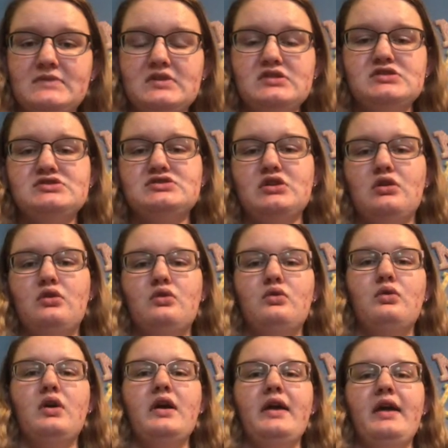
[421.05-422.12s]

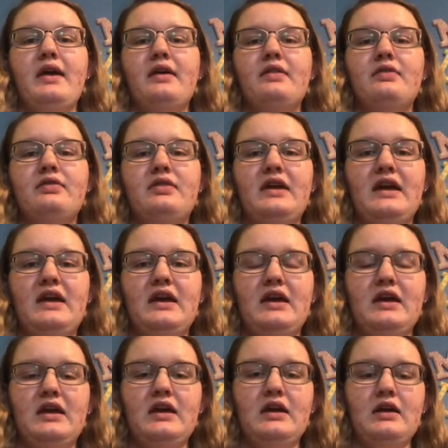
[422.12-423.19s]
So
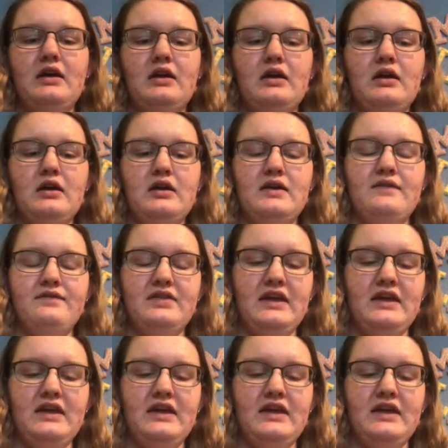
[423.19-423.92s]
if